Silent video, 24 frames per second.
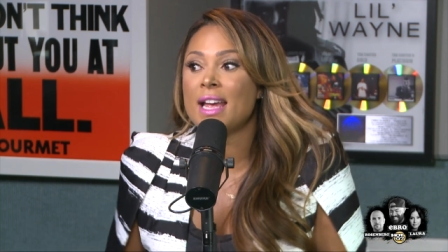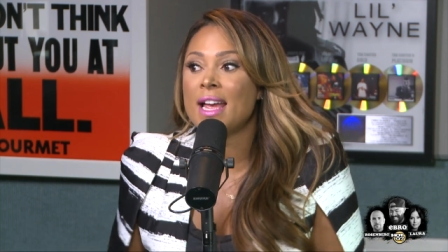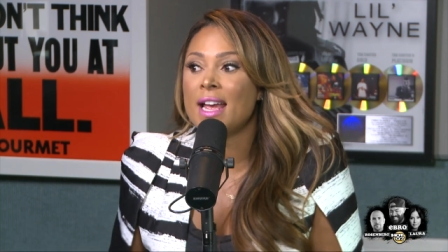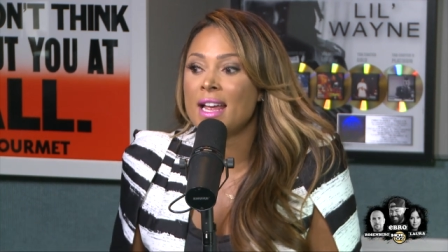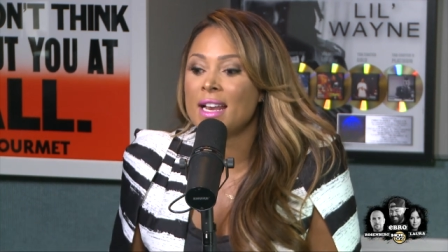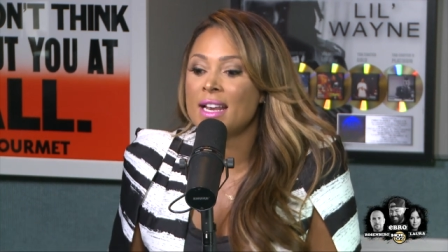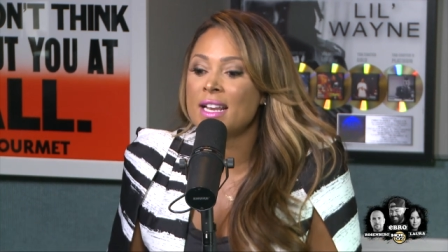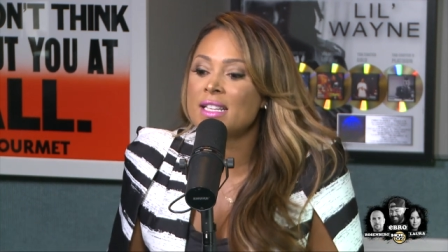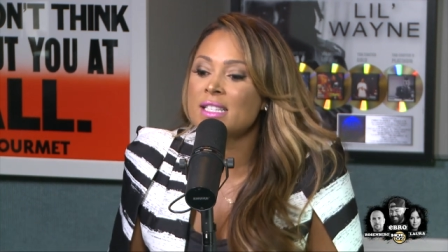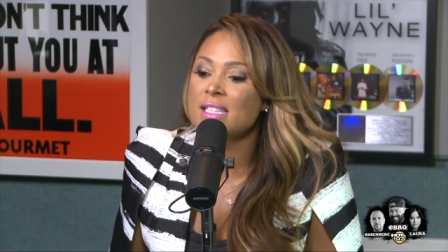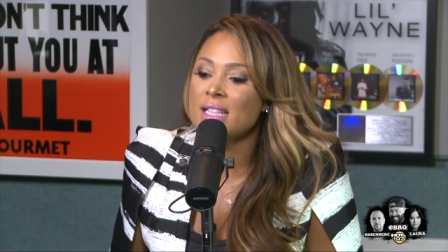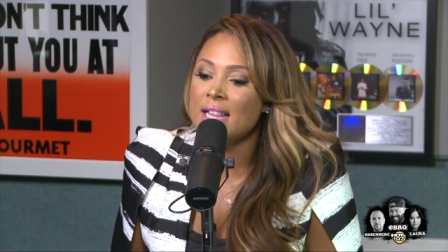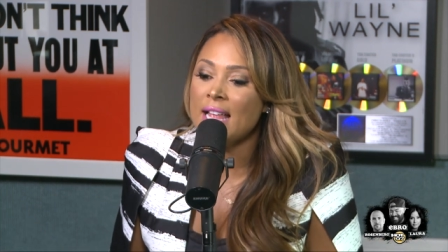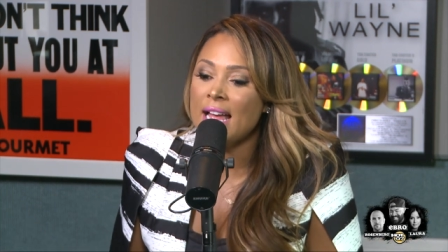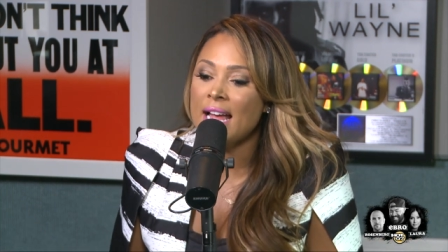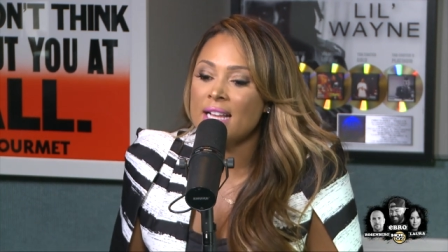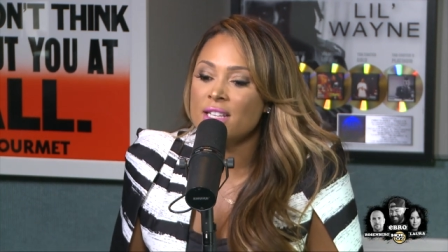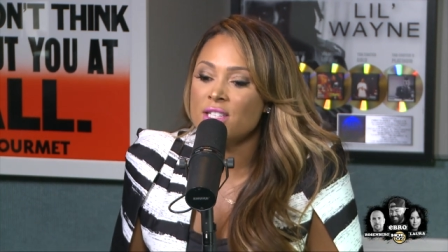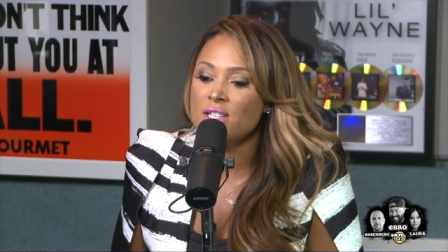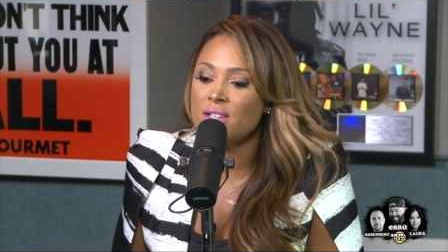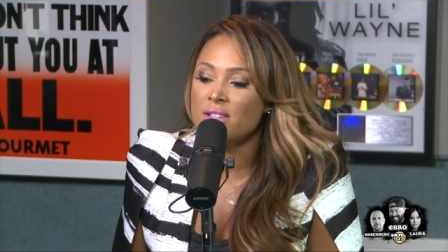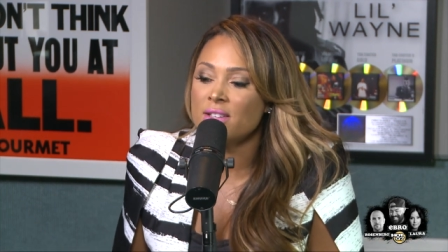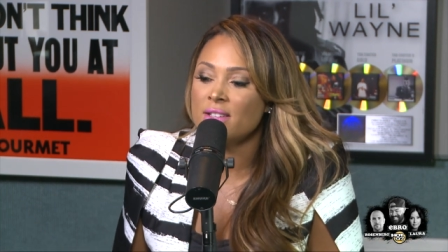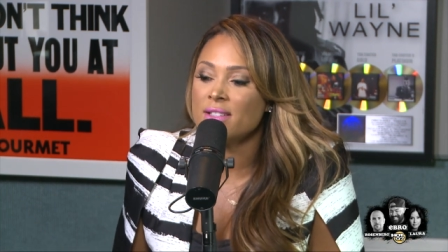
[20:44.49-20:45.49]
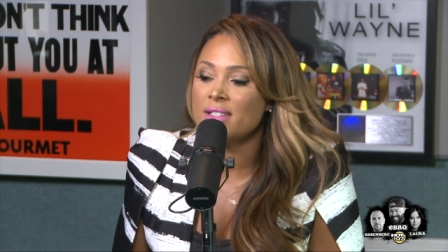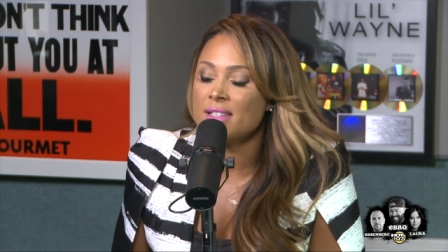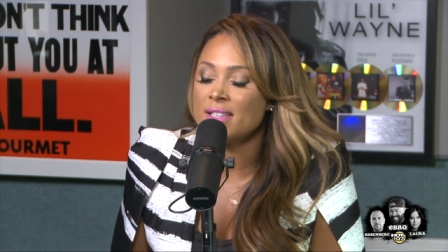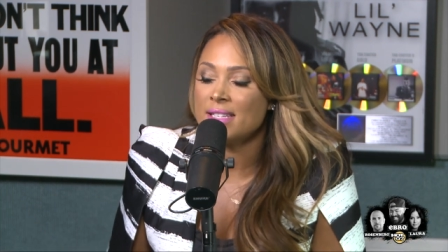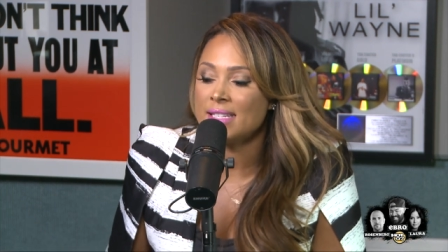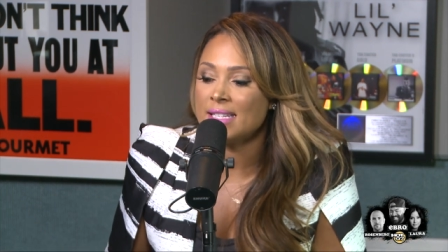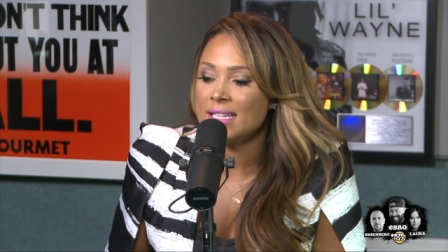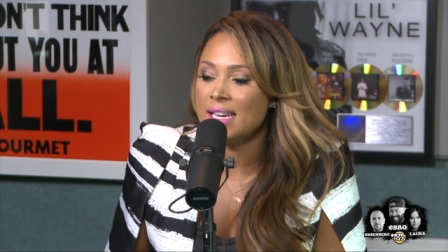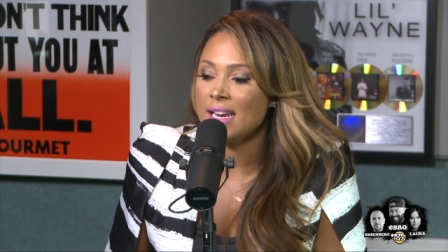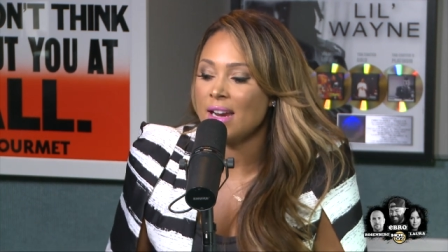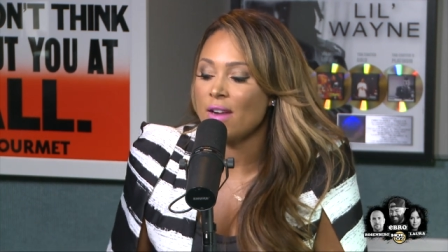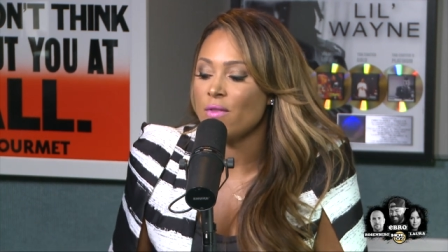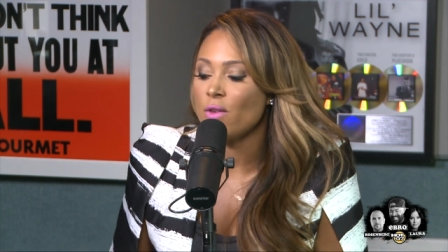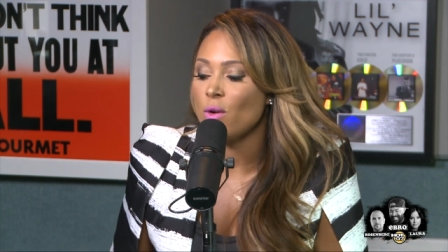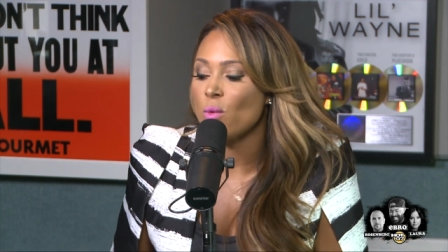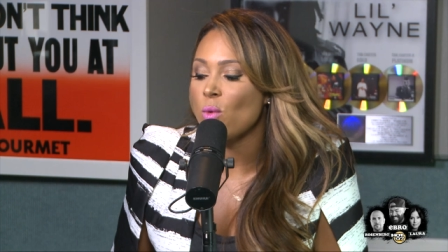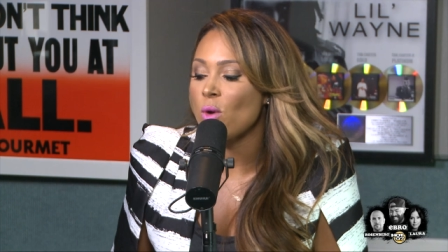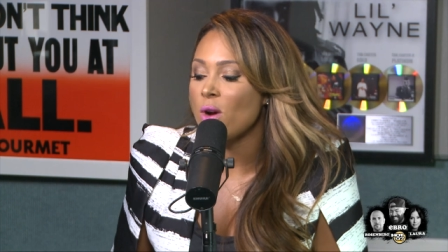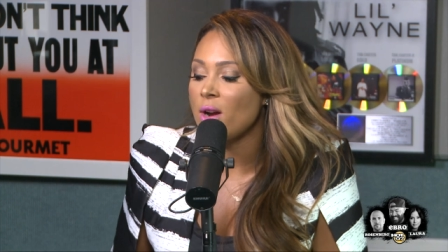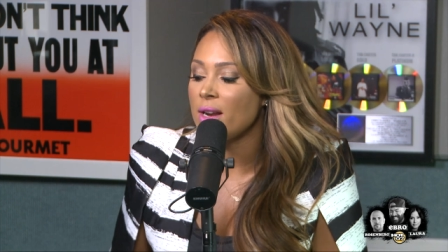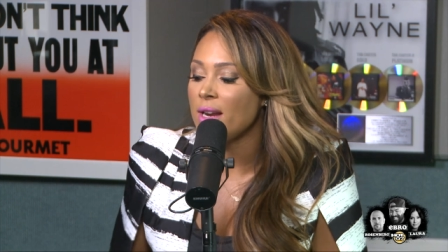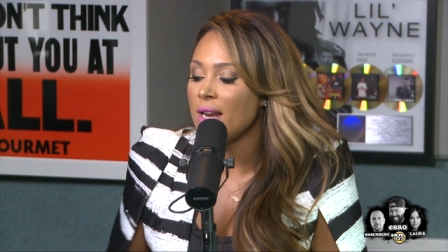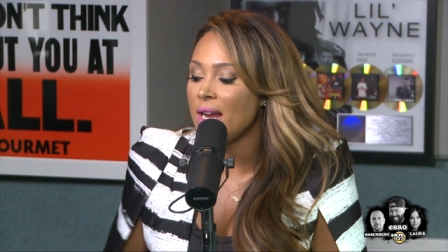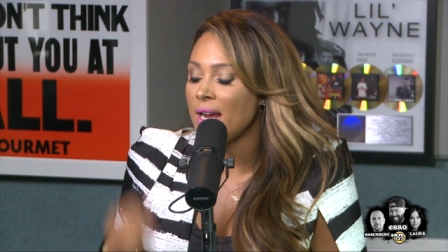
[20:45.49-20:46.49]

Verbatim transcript: and it's glad to to see everyone,